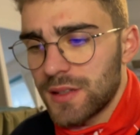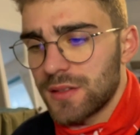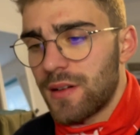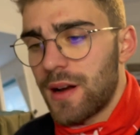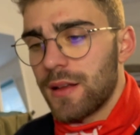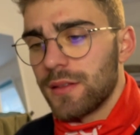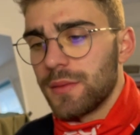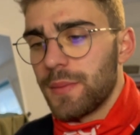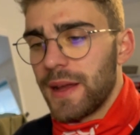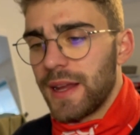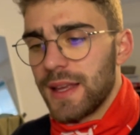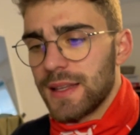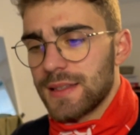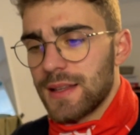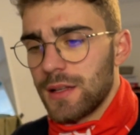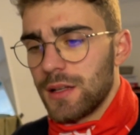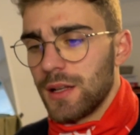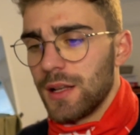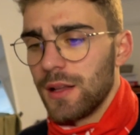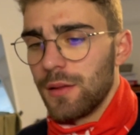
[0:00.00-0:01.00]
around to make it
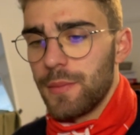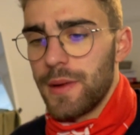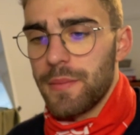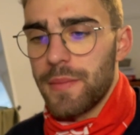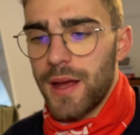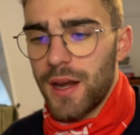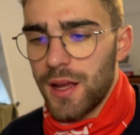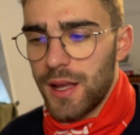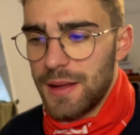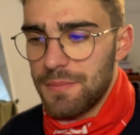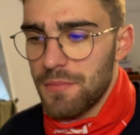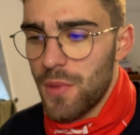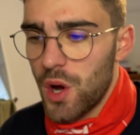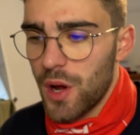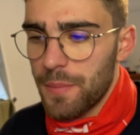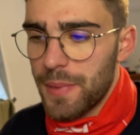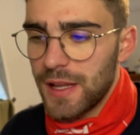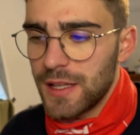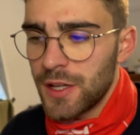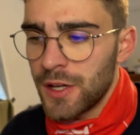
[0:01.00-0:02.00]
sound a little bit better, in my
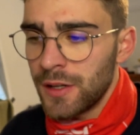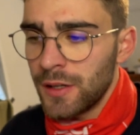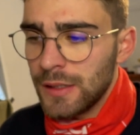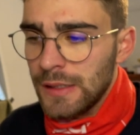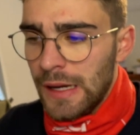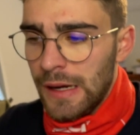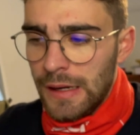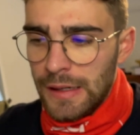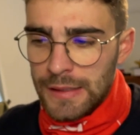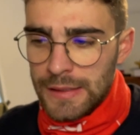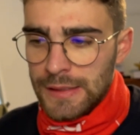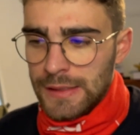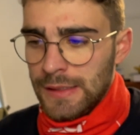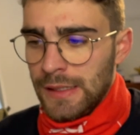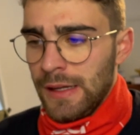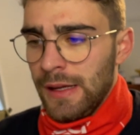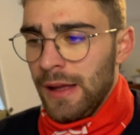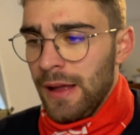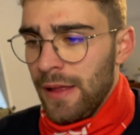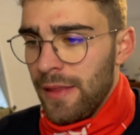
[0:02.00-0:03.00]
opinion.
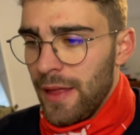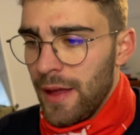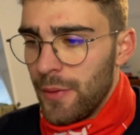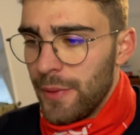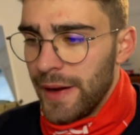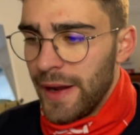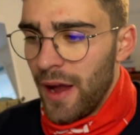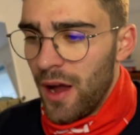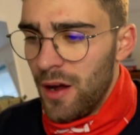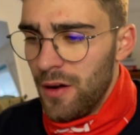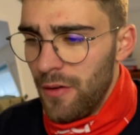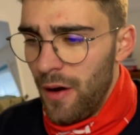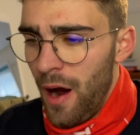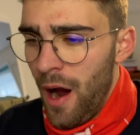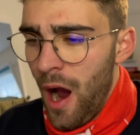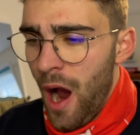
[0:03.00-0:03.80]
There we go.